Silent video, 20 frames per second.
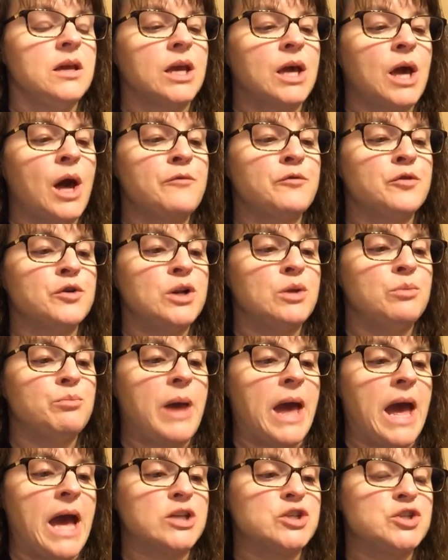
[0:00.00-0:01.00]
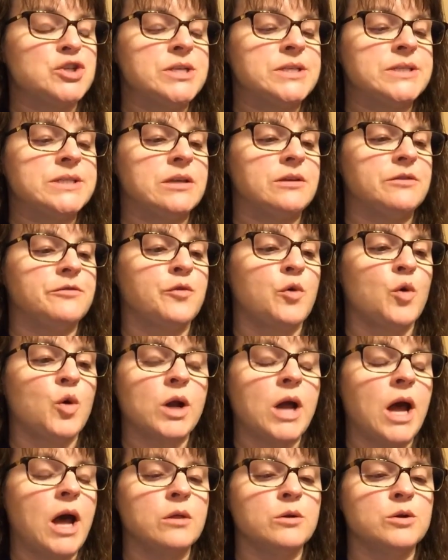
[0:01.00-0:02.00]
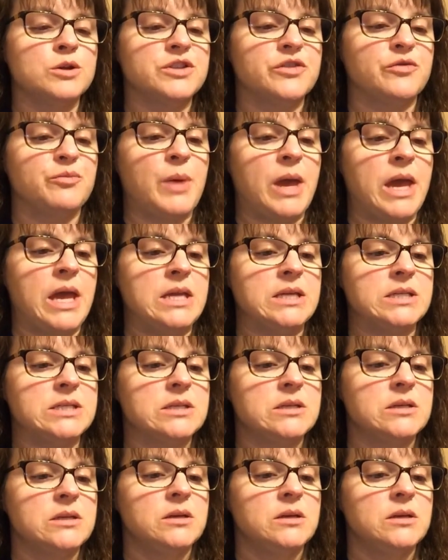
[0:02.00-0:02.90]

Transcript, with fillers: covered in patches and four colors of paint.